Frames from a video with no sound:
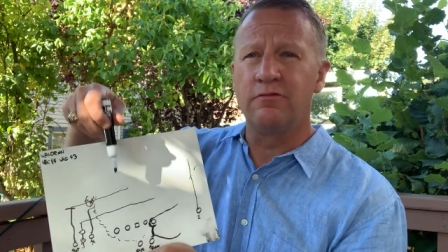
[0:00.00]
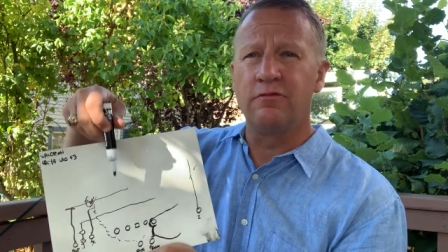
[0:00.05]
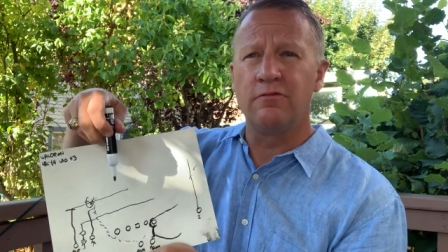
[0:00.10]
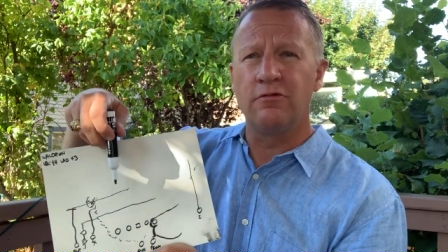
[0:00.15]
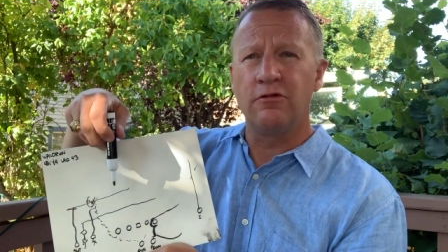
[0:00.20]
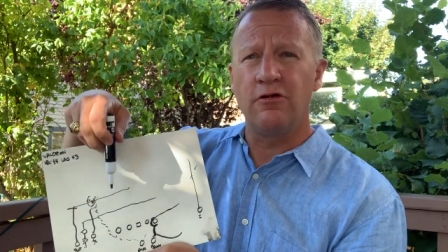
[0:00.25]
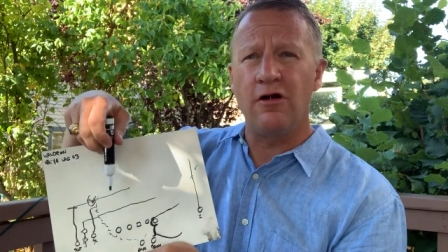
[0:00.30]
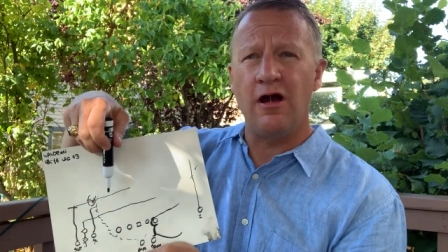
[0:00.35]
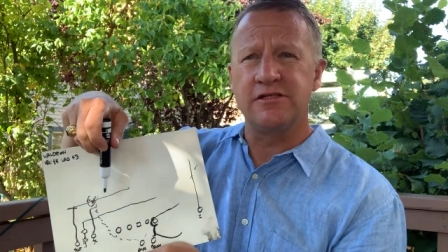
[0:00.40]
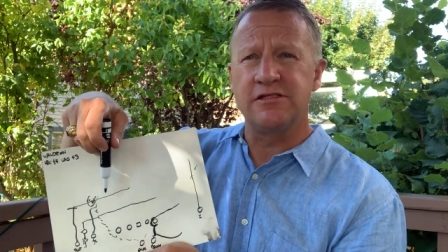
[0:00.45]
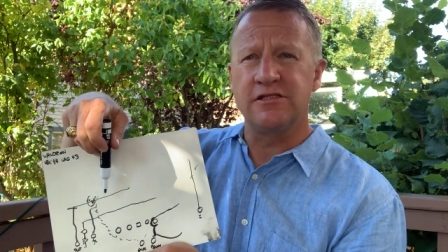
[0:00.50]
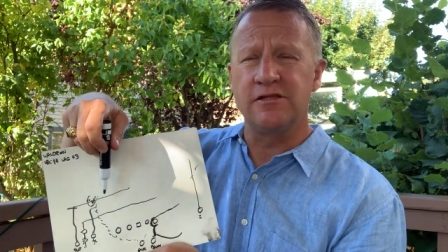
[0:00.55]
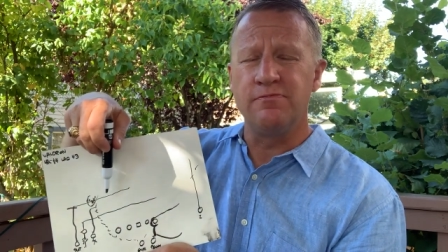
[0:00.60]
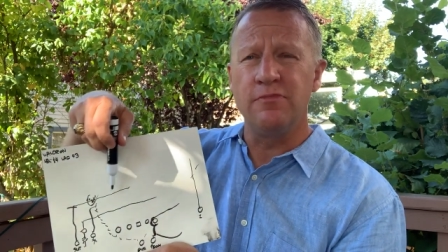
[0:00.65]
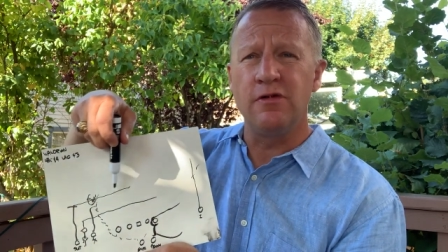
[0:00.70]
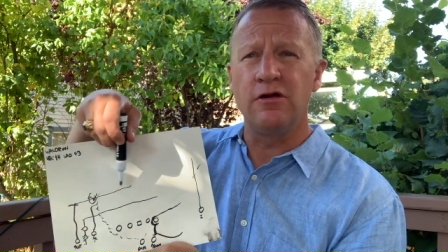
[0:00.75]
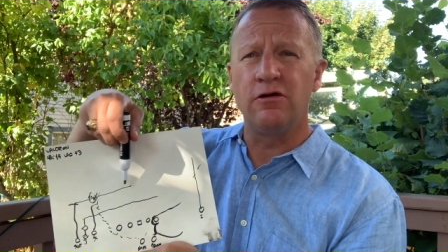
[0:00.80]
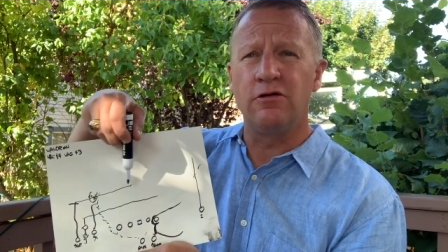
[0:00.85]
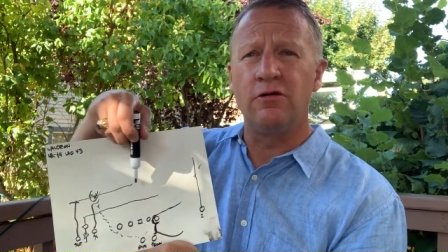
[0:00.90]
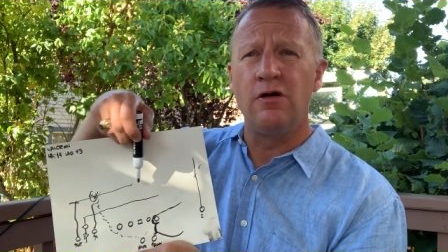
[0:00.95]
across the
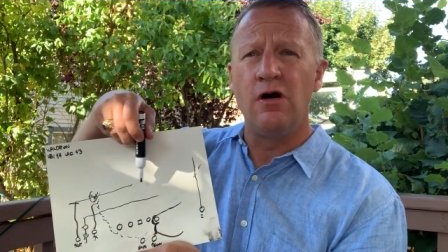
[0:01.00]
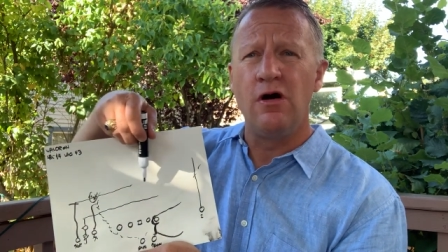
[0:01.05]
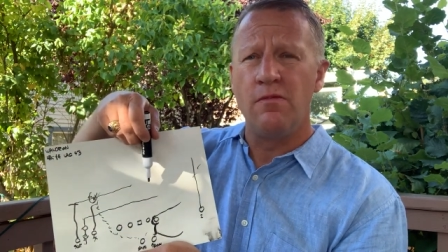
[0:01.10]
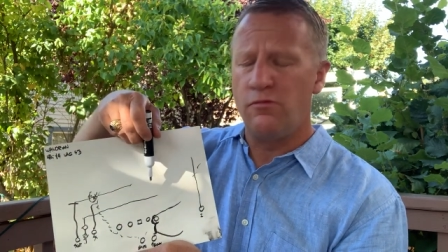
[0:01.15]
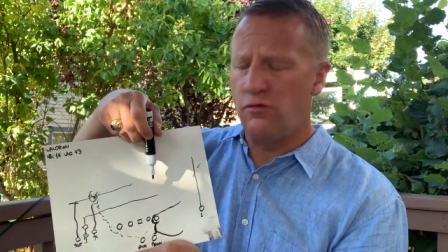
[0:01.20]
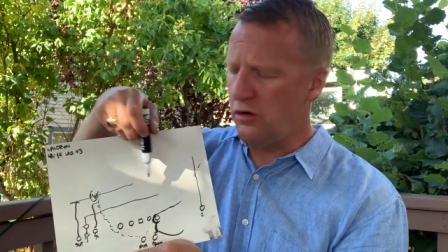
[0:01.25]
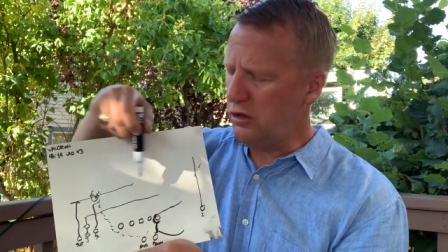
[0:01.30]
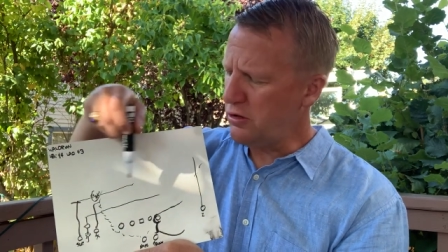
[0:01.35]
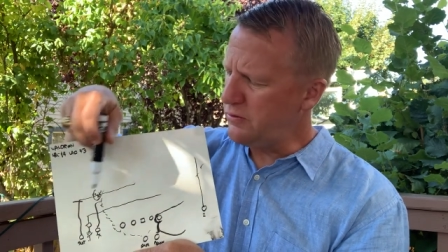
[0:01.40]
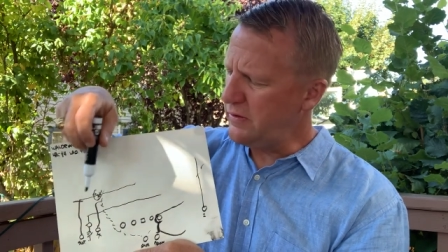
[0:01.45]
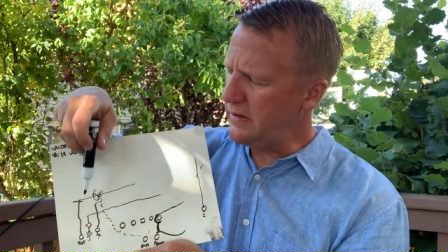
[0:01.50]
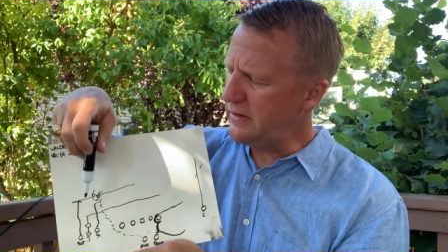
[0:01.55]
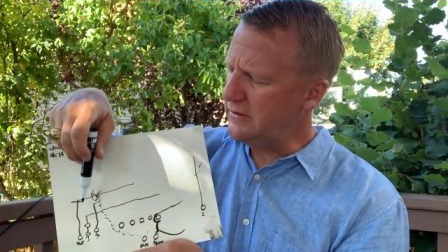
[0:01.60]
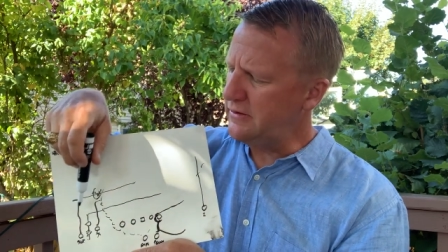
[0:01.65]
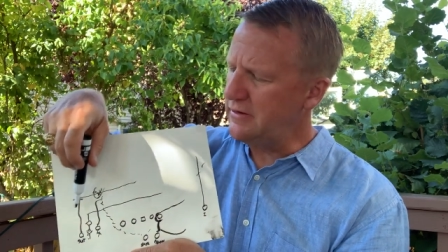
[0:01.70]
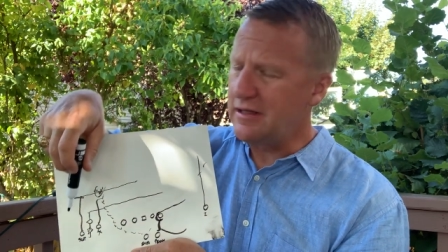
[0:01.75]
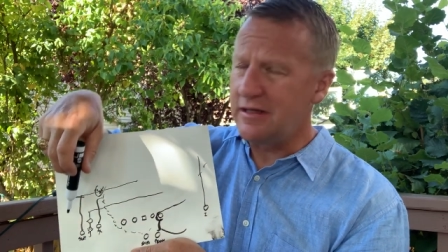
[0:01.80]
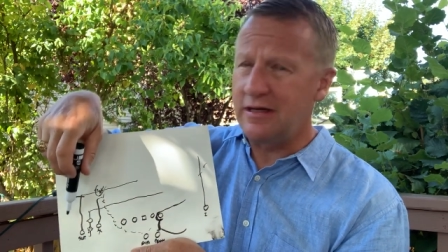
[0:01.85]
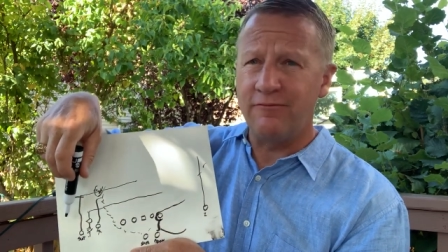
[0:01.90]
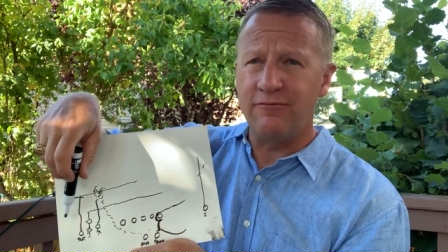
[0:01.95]
middle more quickly
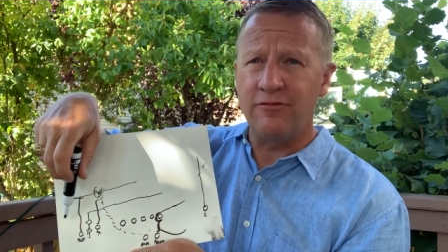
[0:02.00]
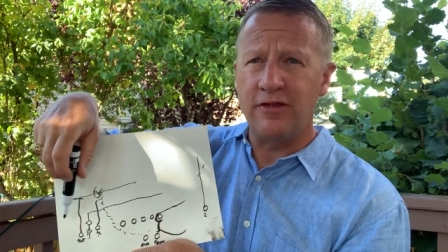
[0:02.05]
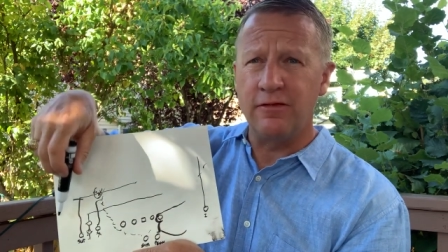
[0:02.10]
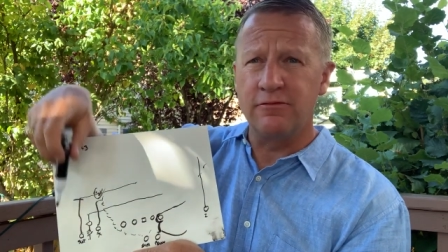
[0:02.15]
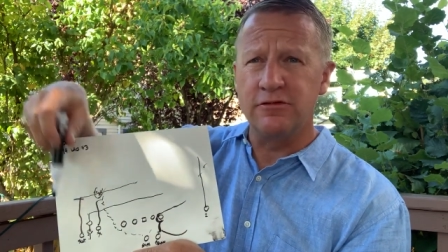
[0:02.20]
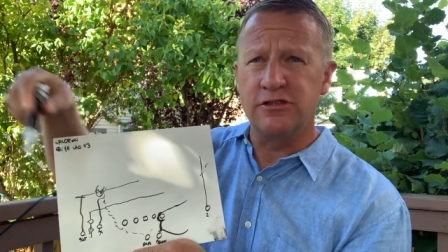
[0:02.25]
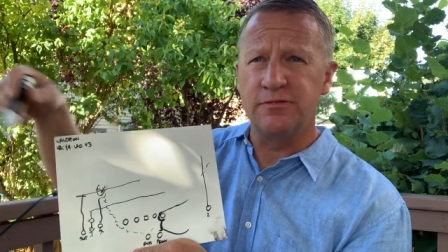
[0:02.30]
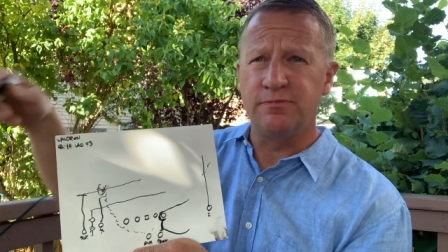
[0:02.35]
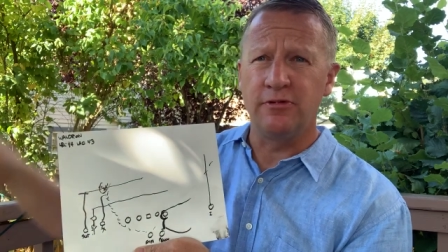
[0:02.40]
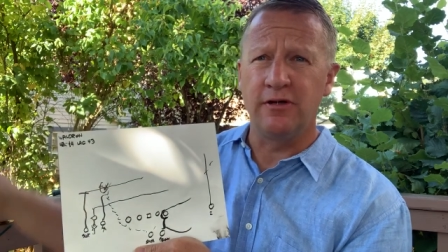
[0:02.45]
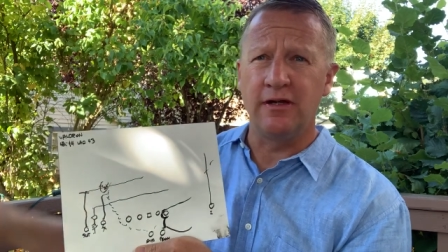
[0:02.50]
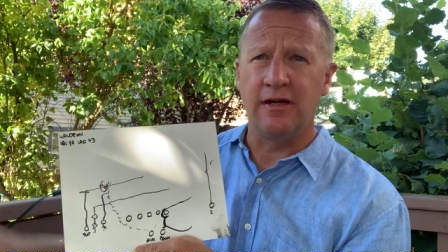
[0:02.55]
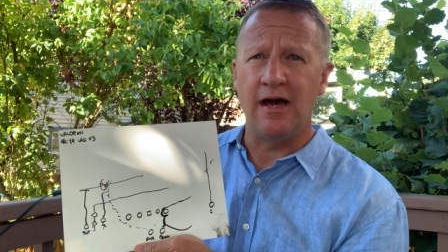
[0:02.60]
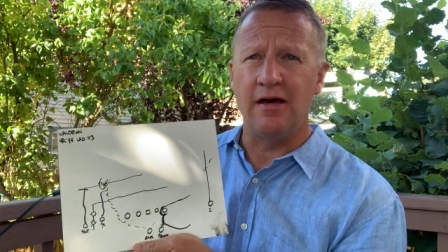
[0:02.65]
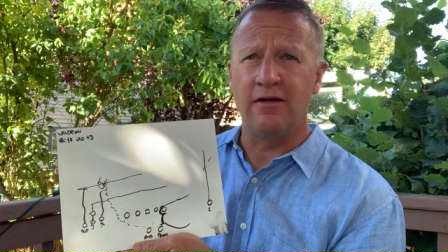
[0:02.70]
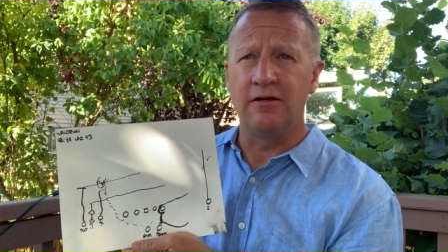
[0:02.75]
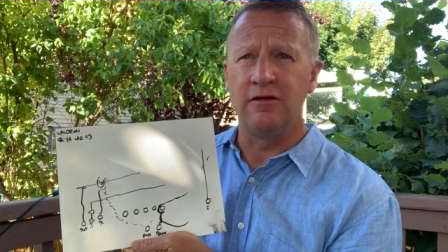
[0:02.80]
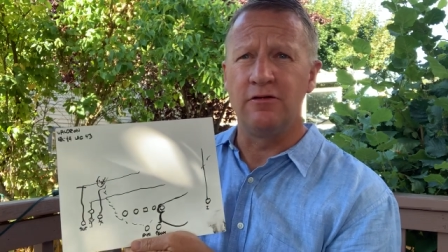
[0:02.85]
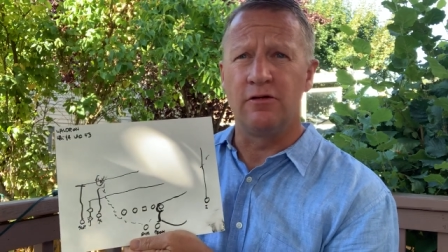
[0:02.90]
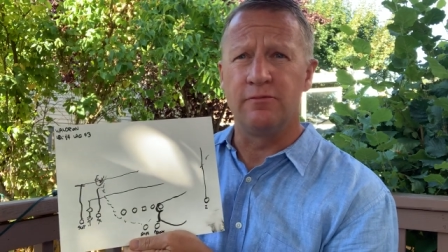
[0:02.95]
than if they were split out
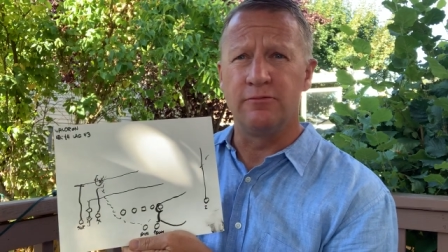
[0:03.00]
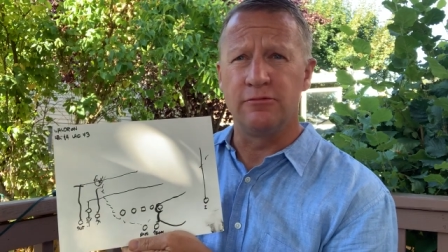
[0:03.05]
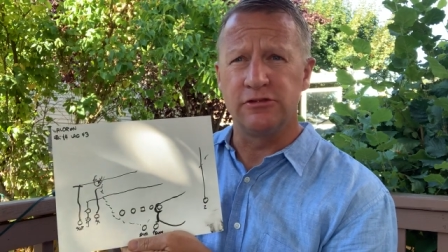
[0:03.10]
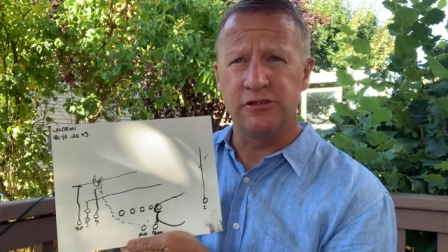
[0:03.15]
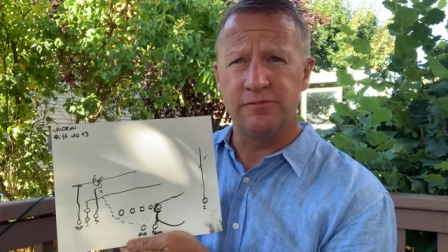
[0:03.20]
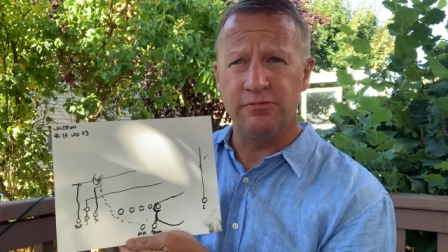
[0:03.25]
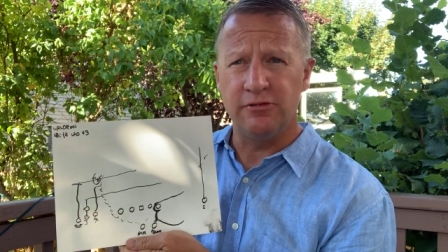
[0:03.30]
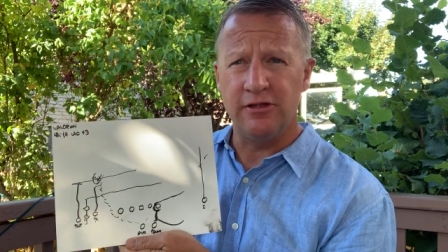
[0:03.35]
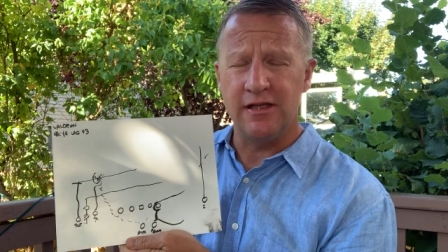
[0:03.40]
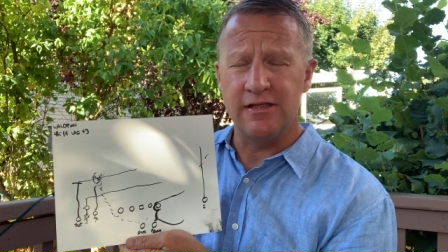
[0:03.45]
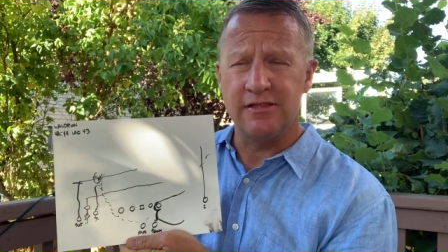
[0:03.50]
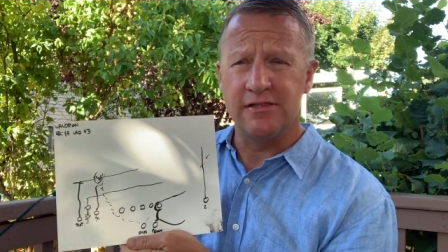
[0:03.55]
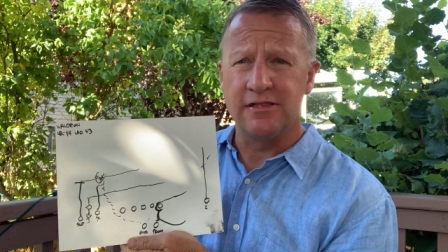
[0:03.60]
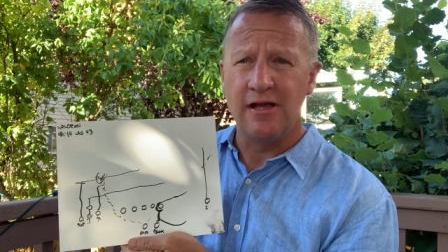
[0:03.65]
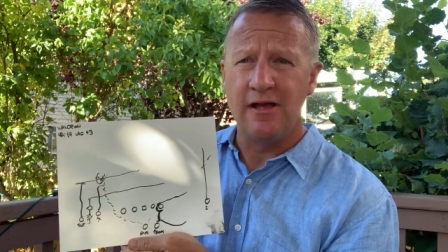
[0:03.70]
in normal splits.